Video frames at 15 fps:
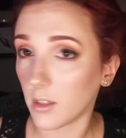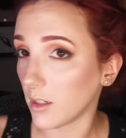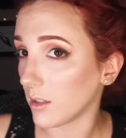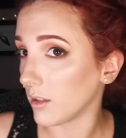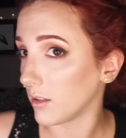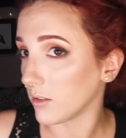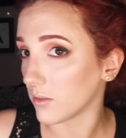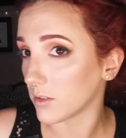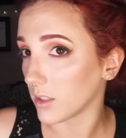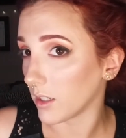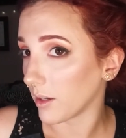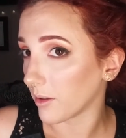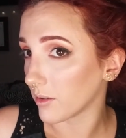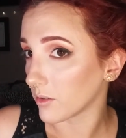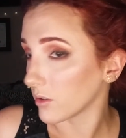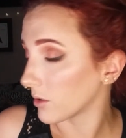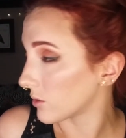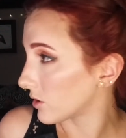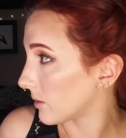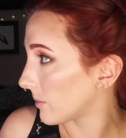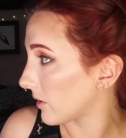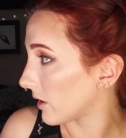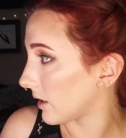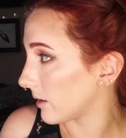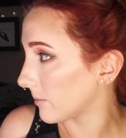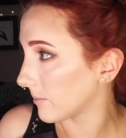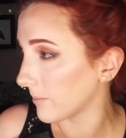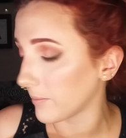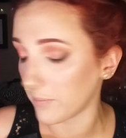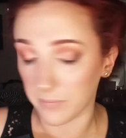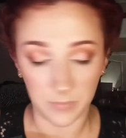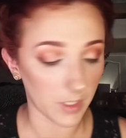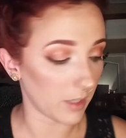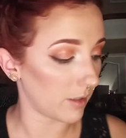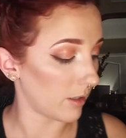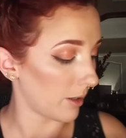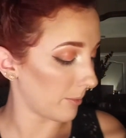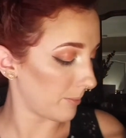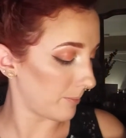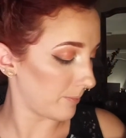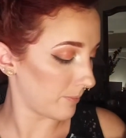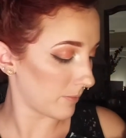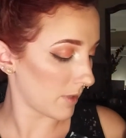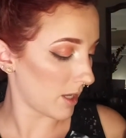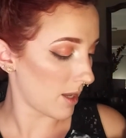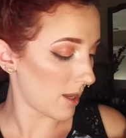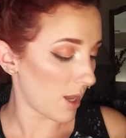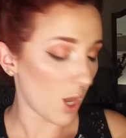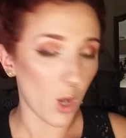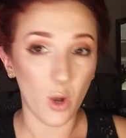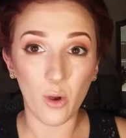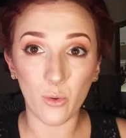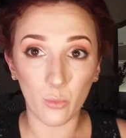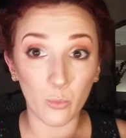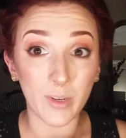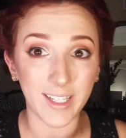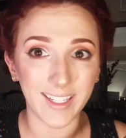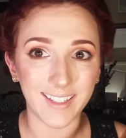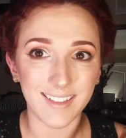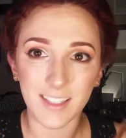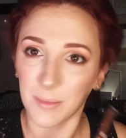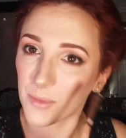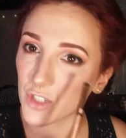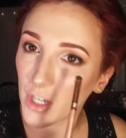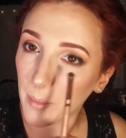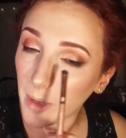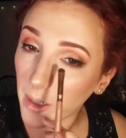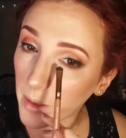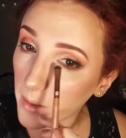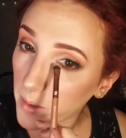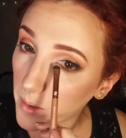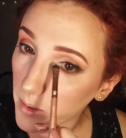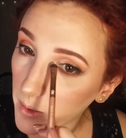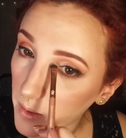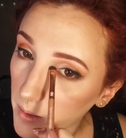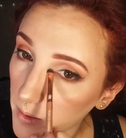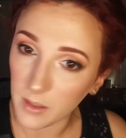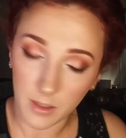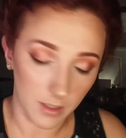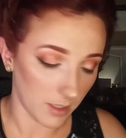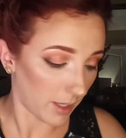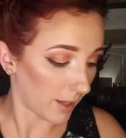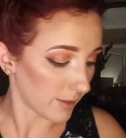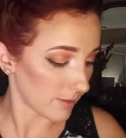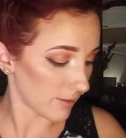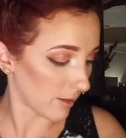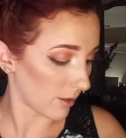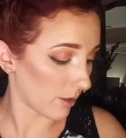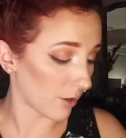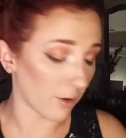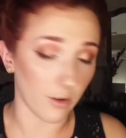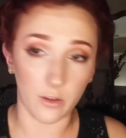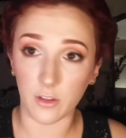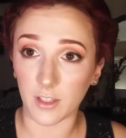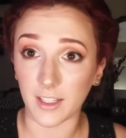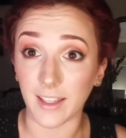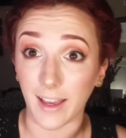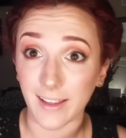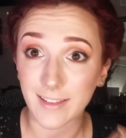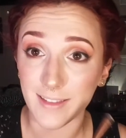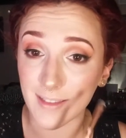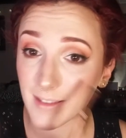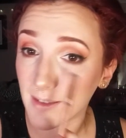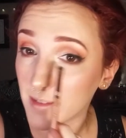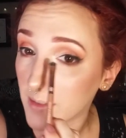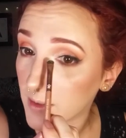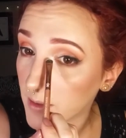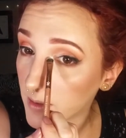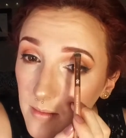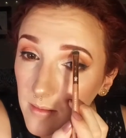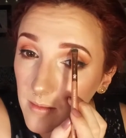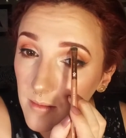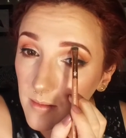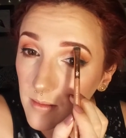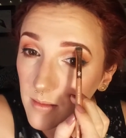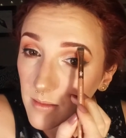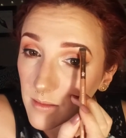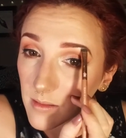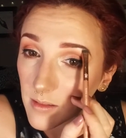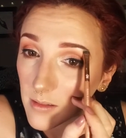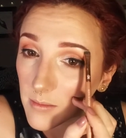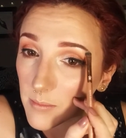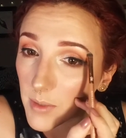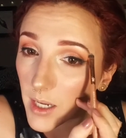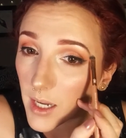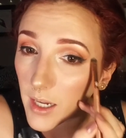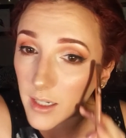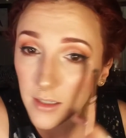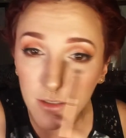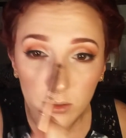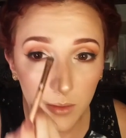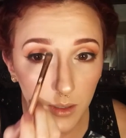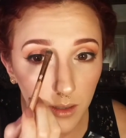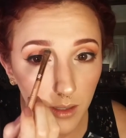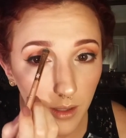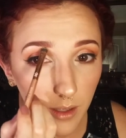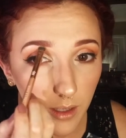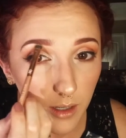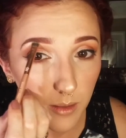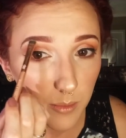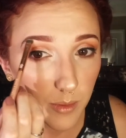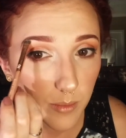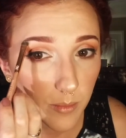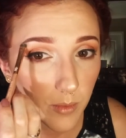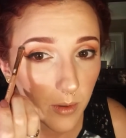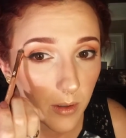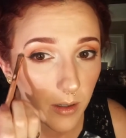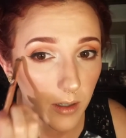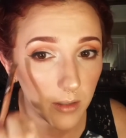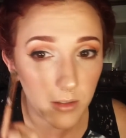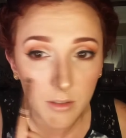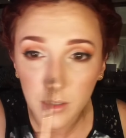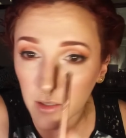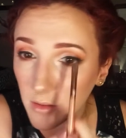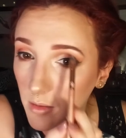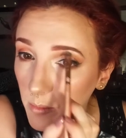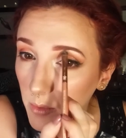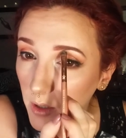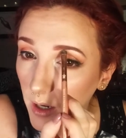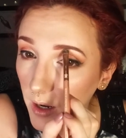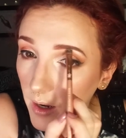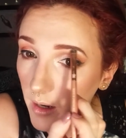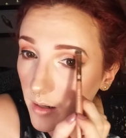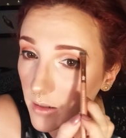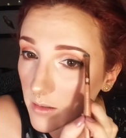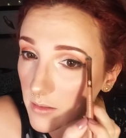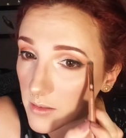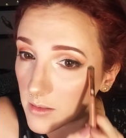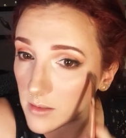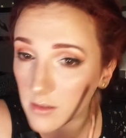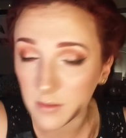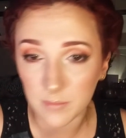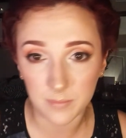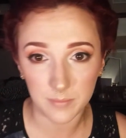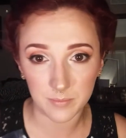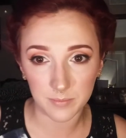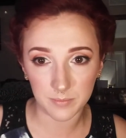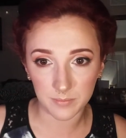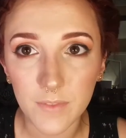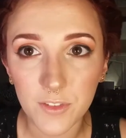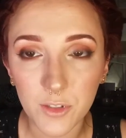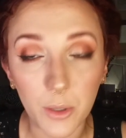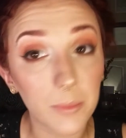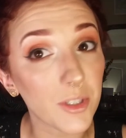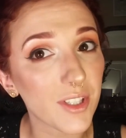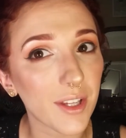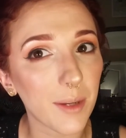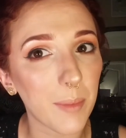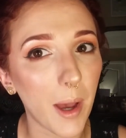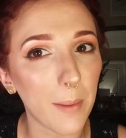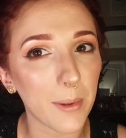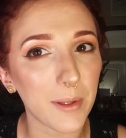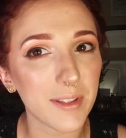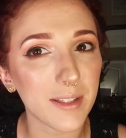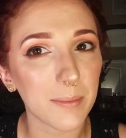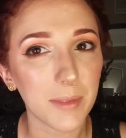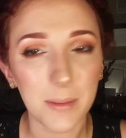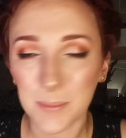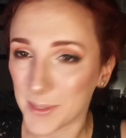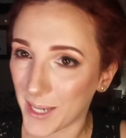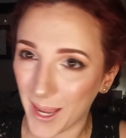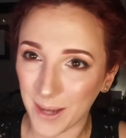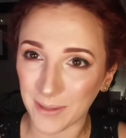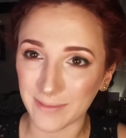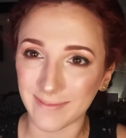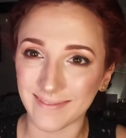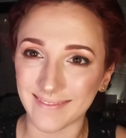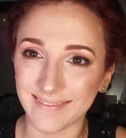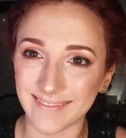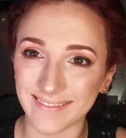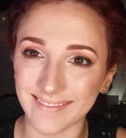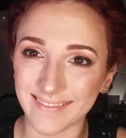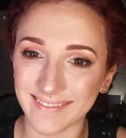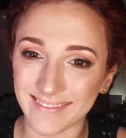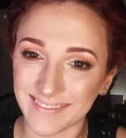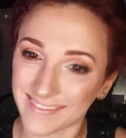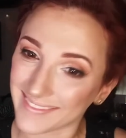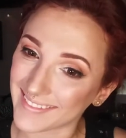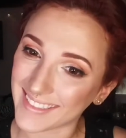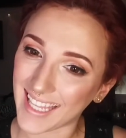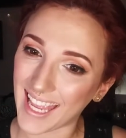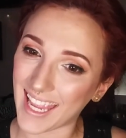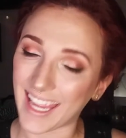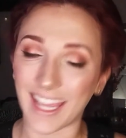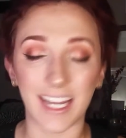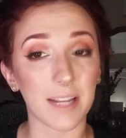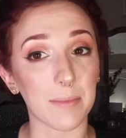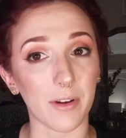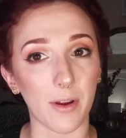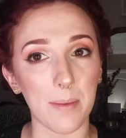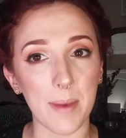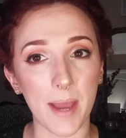And then you see how there's no shimmer there? No. We need some shimmer. Yes, girl, yes. Go back and do a little bit more underneath the brows. So I'm just gonna pop on some lips now, and I'll be right